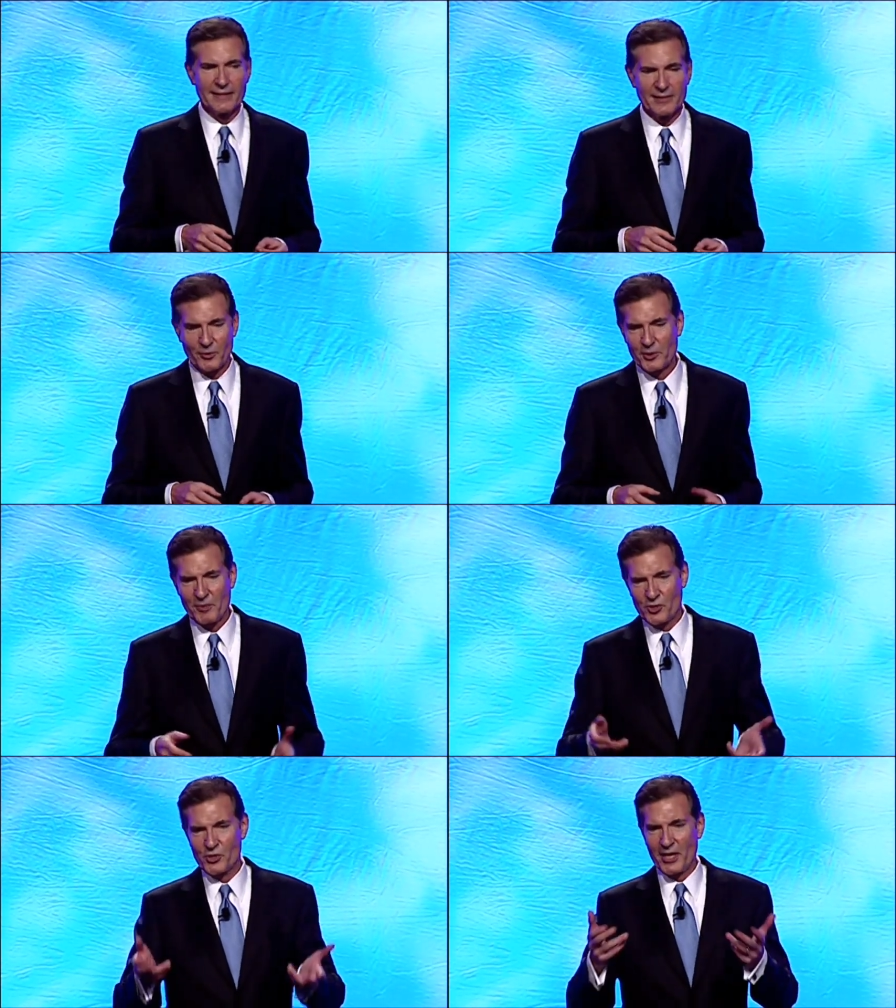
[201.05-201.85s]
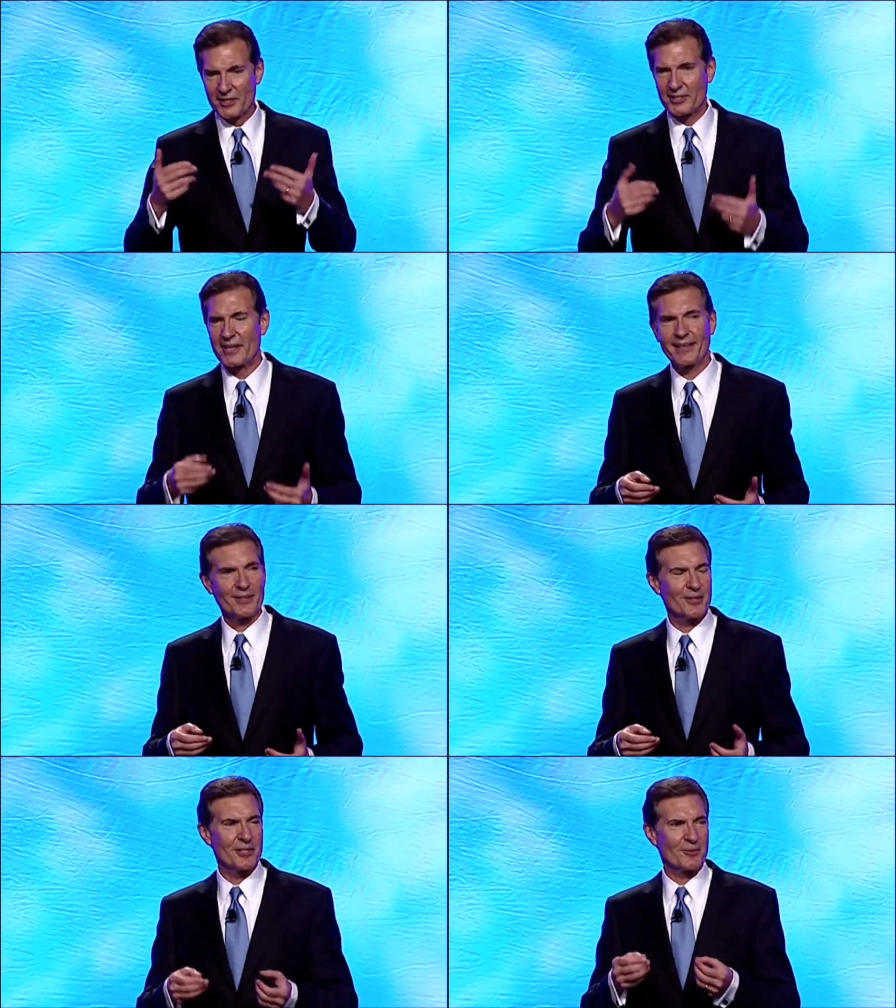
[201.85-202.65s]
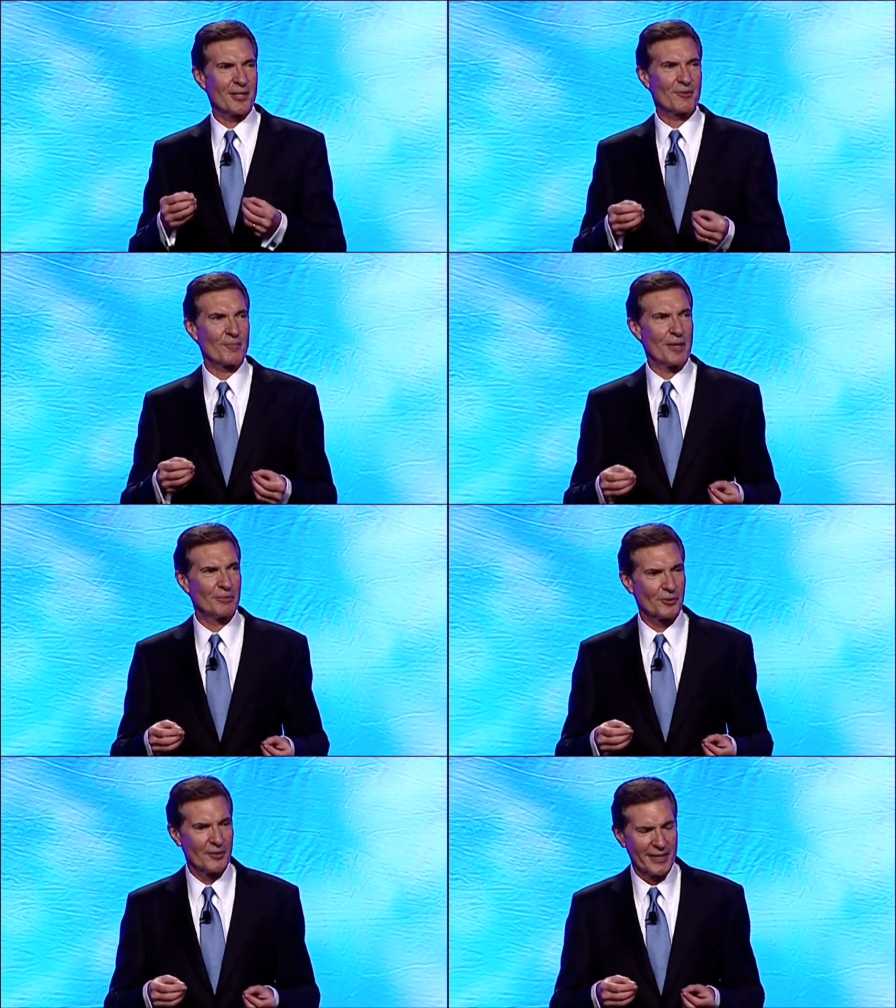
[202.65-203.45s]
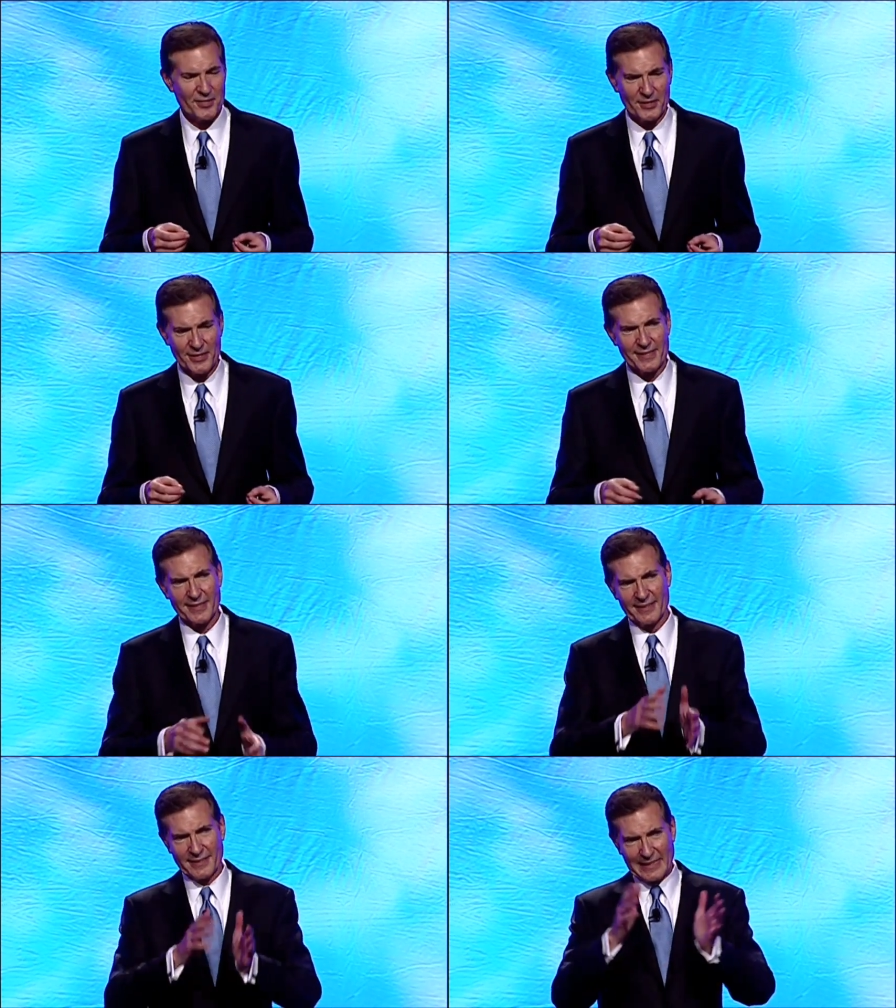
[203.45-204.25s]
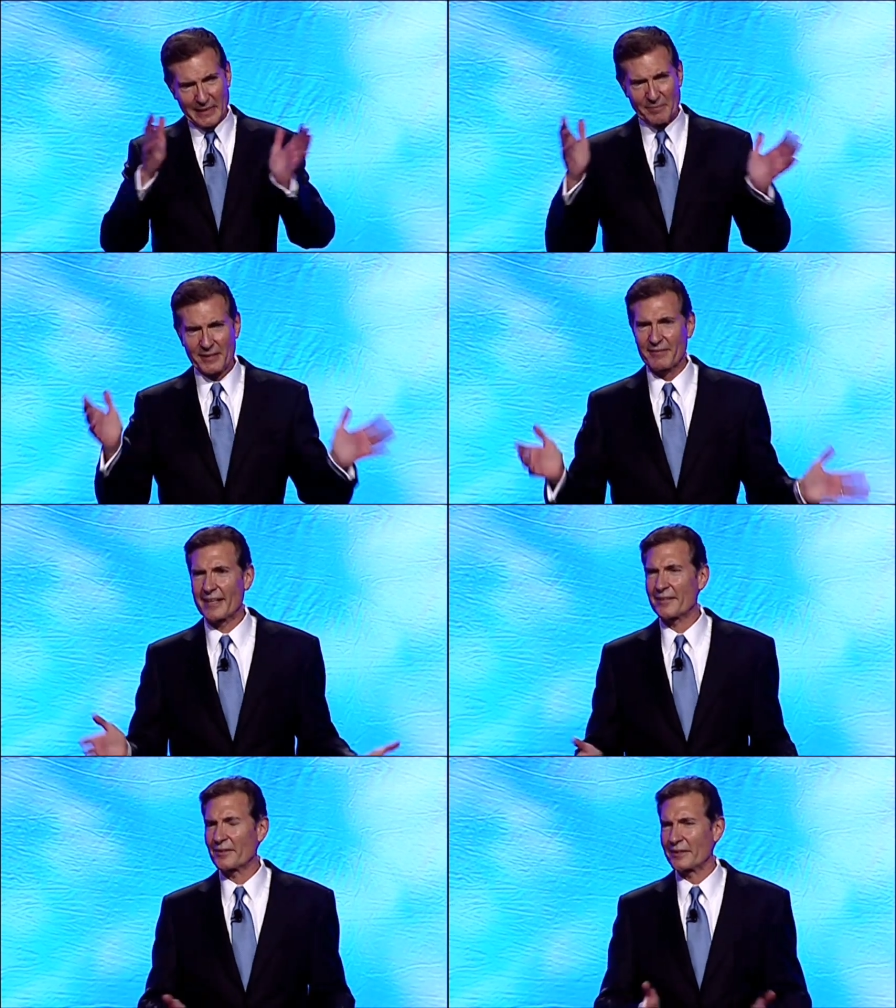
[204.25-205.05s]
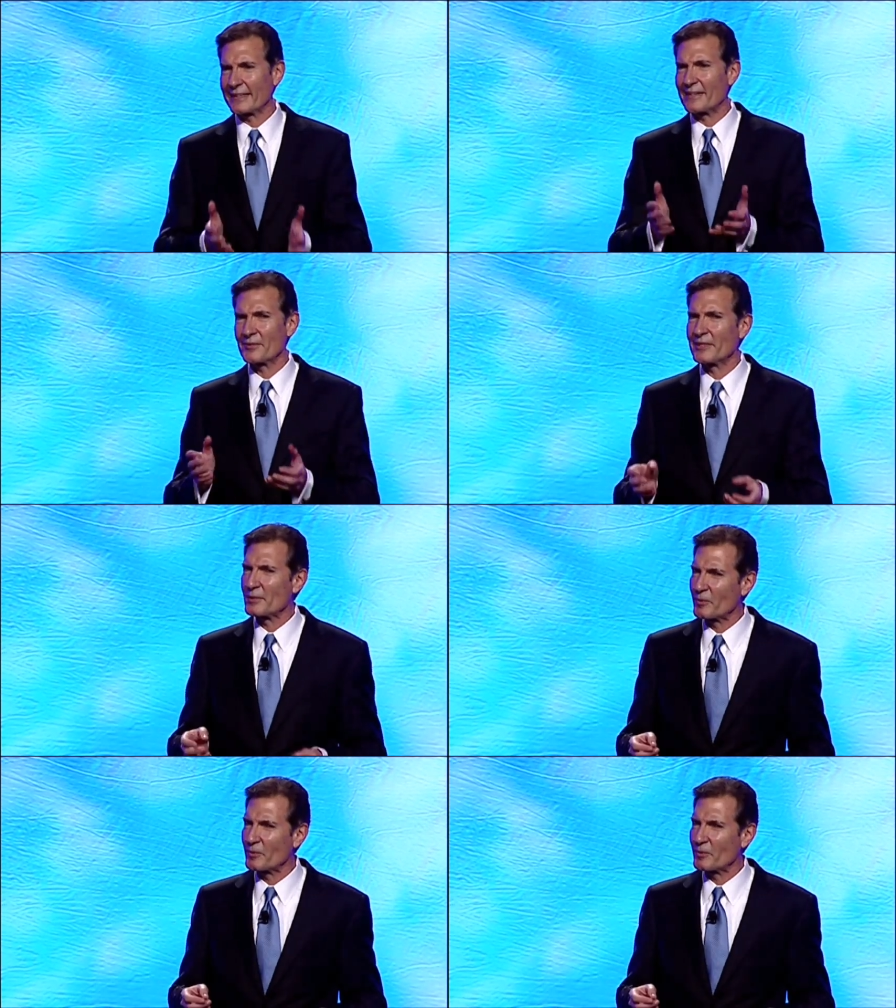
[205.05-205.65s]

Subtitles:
So as Michelle Snyder, our Director of Public Relations, and the team that vetted all the entries